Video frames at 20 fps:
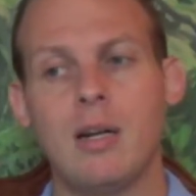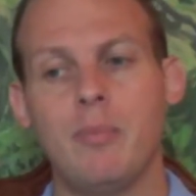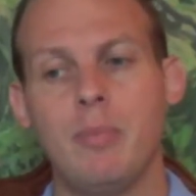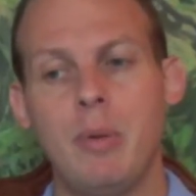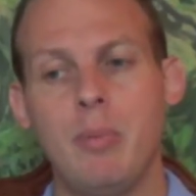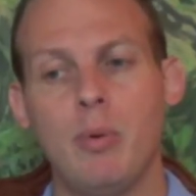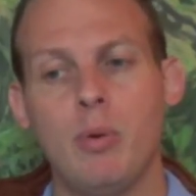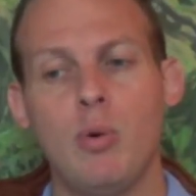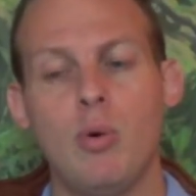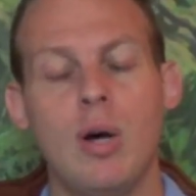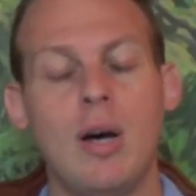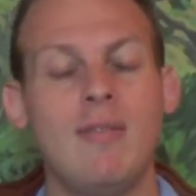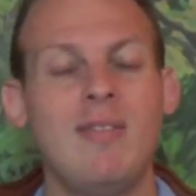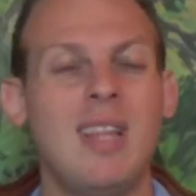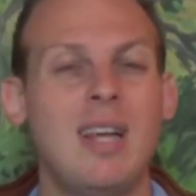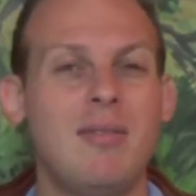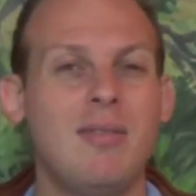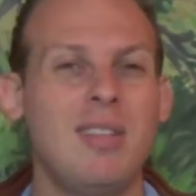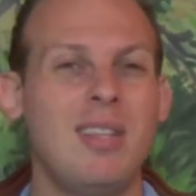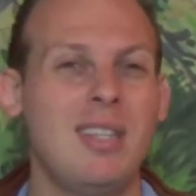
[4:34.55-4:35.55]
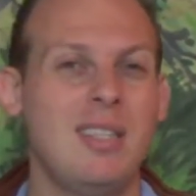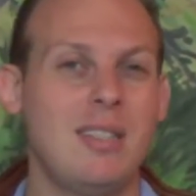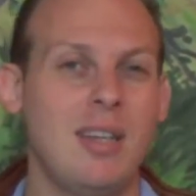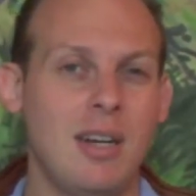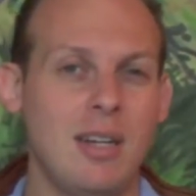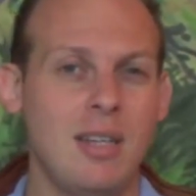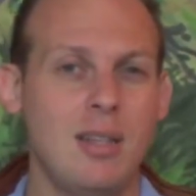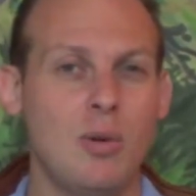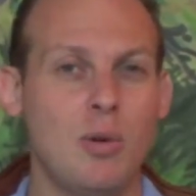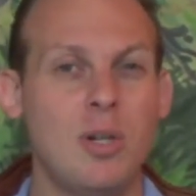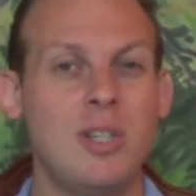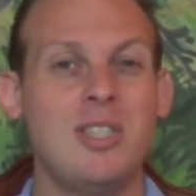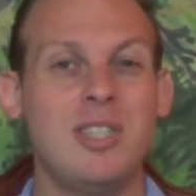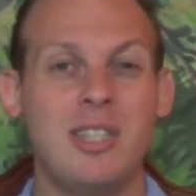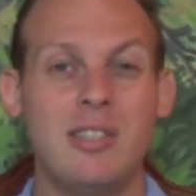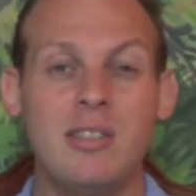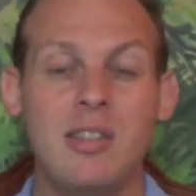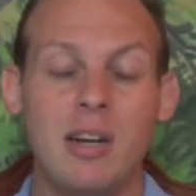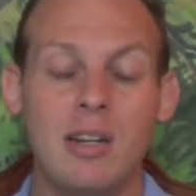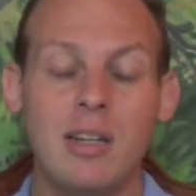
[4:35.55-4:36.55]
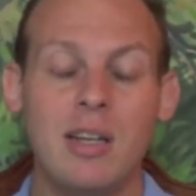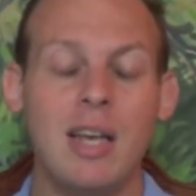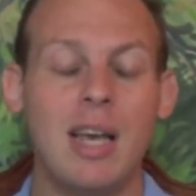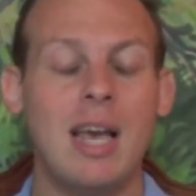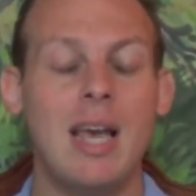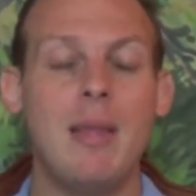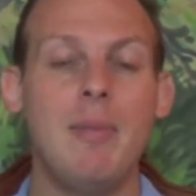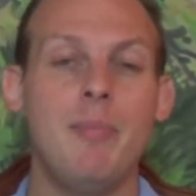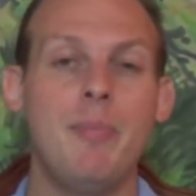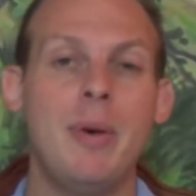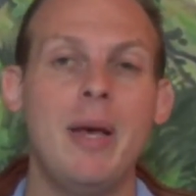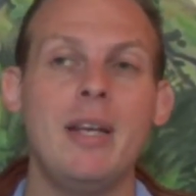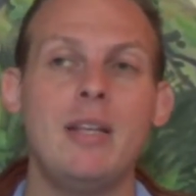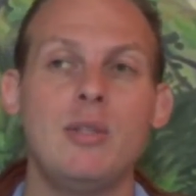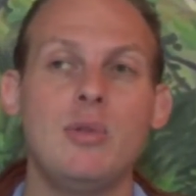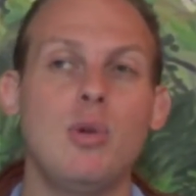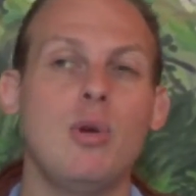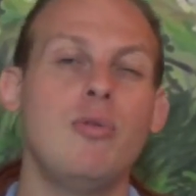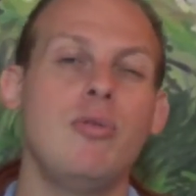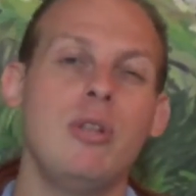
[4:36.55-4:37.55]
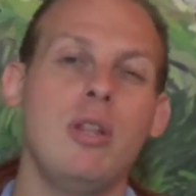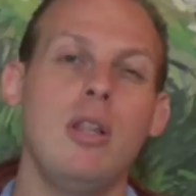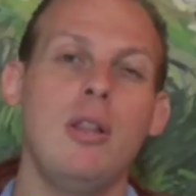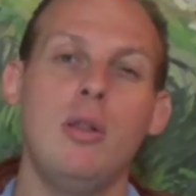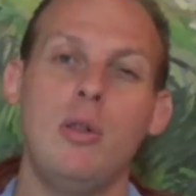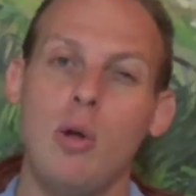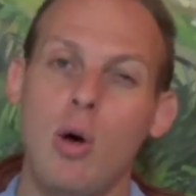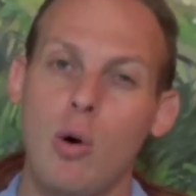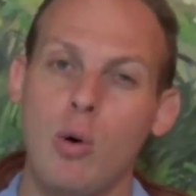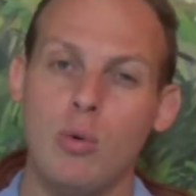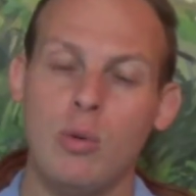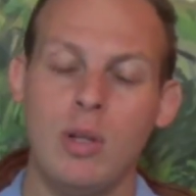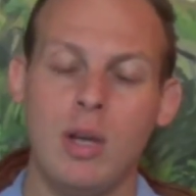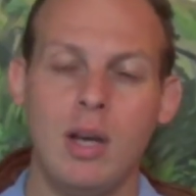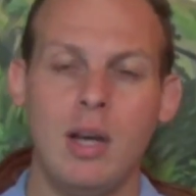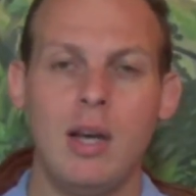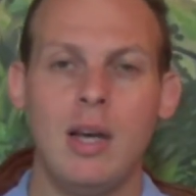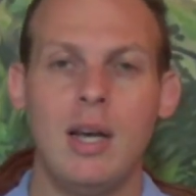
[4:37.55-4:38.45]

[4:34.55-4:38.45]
people who have not really started or are just starting, and banks don't really loan